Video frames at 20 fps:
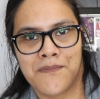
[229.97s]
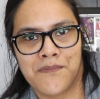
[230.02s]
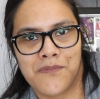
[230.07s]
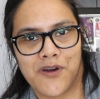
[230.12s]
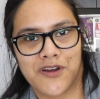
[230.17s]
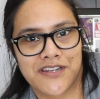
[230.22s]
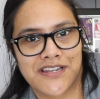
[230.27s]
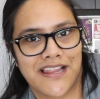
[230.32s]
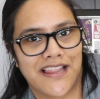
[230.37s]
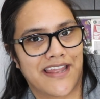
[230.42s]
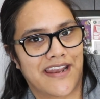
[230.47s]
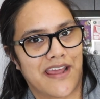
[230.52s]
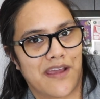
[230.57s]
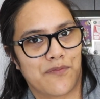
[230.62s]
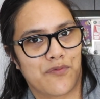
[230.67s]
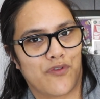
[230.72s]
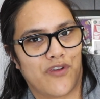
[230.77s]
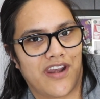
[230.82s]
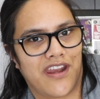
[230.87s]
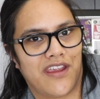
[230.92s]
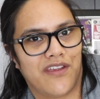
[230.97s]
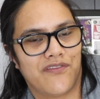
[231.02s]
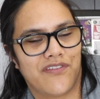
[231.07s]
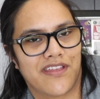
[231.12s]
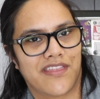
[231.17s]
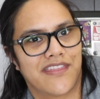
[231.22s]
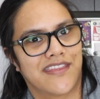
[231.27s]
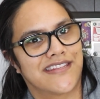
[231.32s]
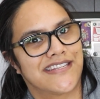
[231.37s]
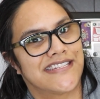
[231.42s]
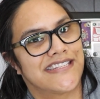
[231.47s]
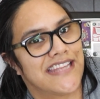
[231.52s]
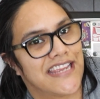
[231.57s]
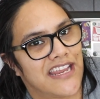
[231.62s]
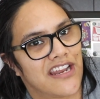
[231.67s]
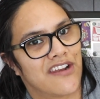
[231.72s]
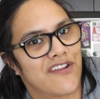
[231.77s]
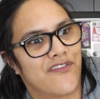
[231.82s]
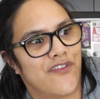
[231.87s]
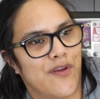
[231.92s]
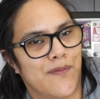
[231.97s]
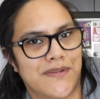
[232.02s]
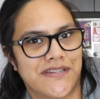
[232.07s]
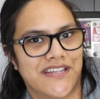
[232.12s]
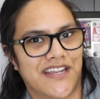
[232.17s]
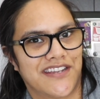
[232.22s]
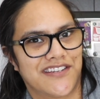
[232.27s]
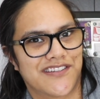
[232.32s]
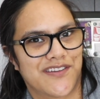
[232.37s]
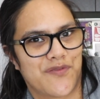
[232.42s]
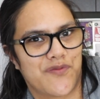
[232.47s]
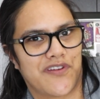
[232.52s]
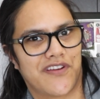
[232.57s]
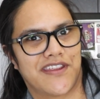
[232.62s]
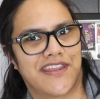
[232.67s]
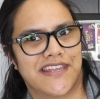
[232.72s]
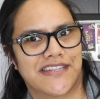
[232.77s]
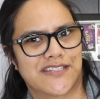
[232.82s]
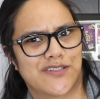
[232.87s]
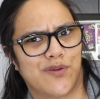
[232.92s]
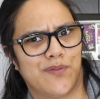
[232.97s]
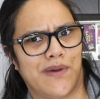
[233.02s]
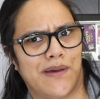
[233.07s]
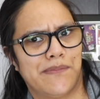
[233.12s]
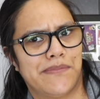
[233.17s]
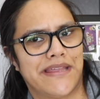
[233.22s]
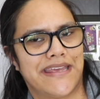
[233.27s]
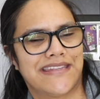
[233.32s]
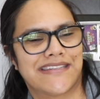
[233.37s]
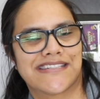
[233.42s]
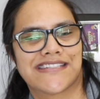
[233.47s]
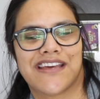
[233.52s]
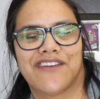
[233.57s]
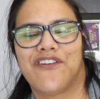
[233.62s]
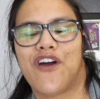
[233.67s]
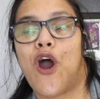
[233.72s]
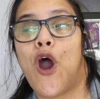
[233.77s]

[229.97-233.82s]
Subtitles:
bottle it up ready for the second fermentation where it gets all bubbly and stuff.